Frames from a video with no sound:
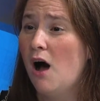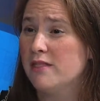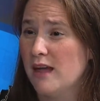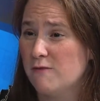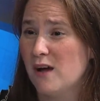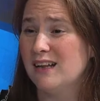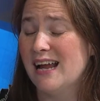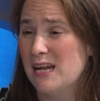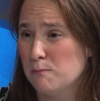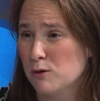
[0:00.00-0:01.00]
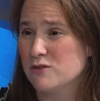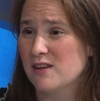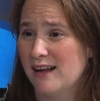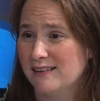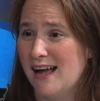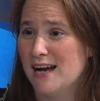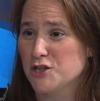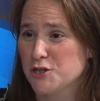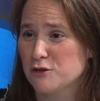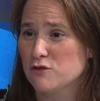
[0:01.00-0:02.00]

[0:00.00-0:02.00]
They fell 8% last year.